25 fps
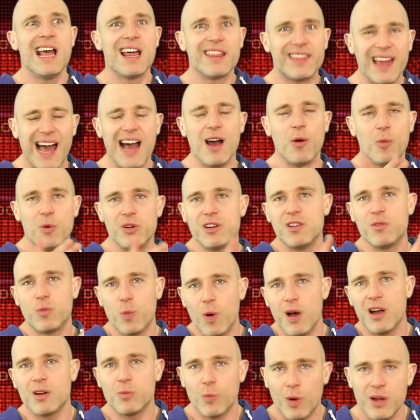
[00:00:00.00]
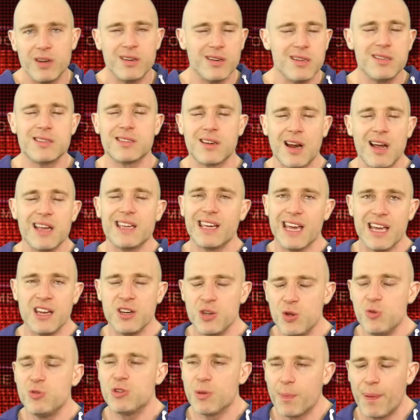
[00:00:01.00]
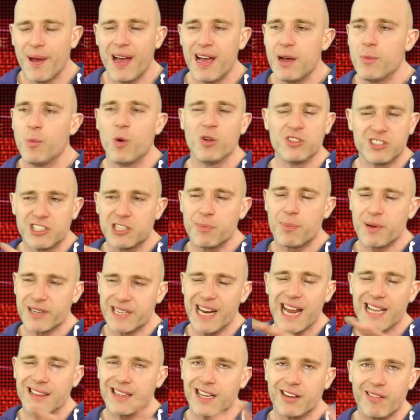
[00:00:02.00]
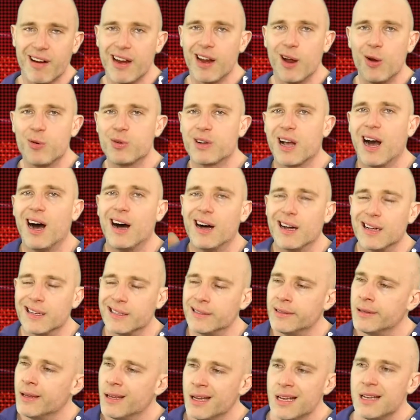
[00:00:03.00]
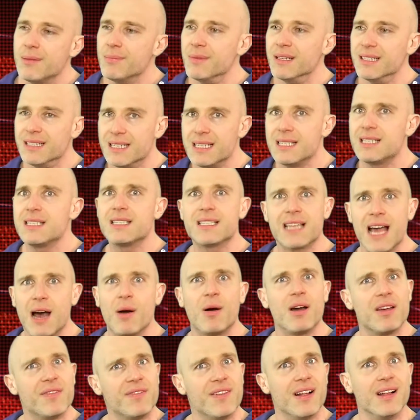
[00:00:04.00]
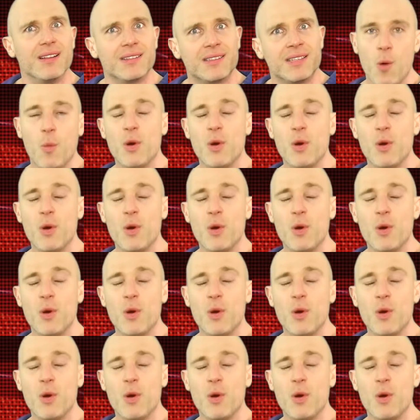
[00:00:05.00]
that would have worked wonders, and I get New Japan wants to protect the Great Okan, but this is how I felt.